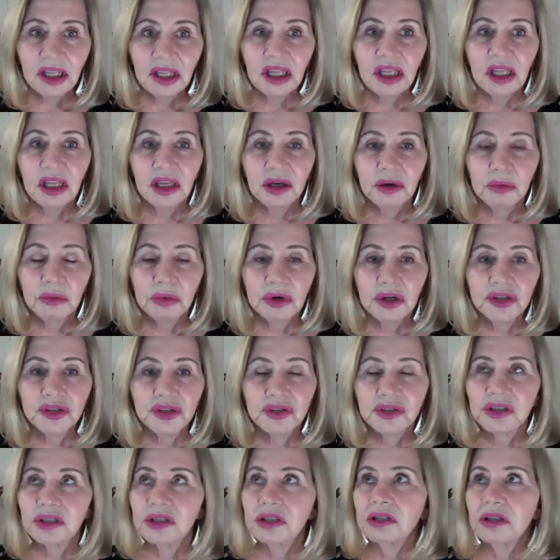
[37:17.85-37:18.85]
it
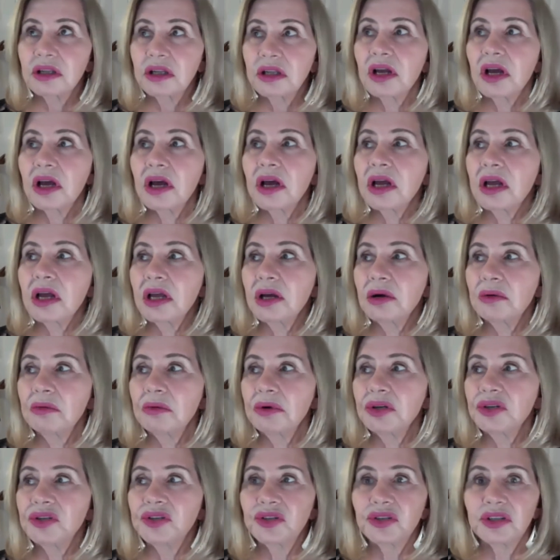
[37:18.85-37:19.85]
was
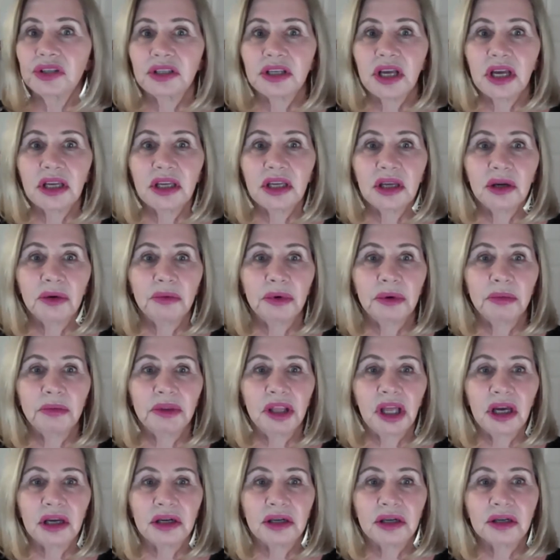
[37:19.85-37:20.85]
psychic
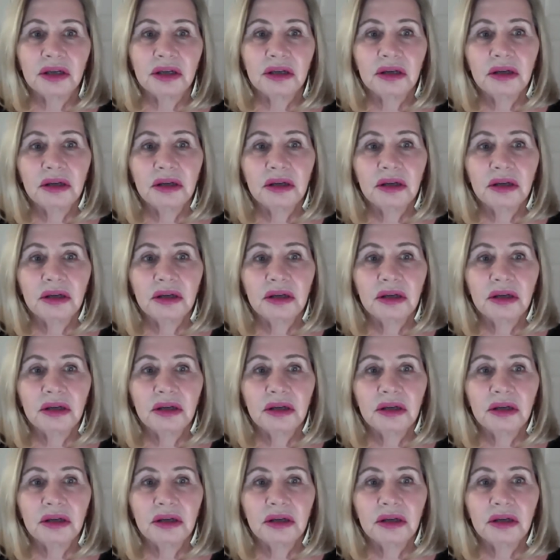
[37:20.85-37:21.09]
whiplash.